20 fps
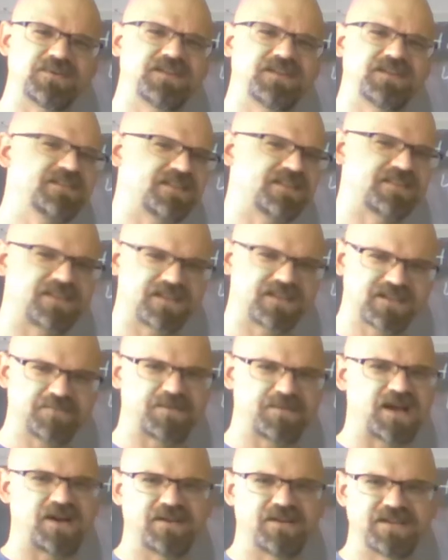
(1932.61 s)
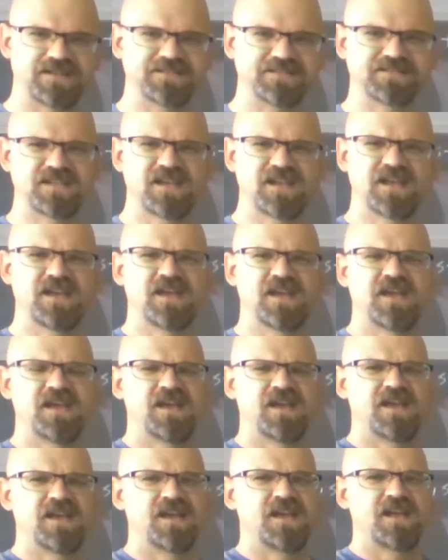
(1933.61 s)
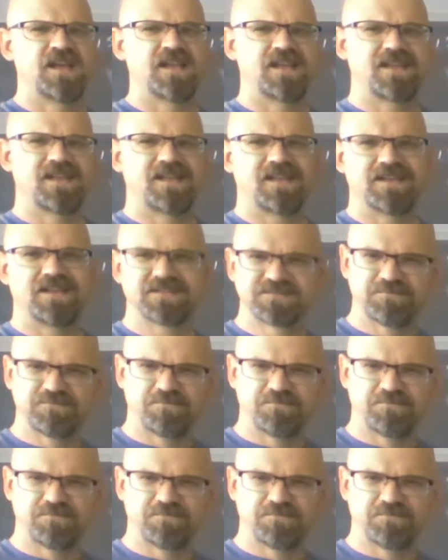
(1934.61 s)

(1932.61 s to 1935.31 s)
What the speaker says: we need to think about is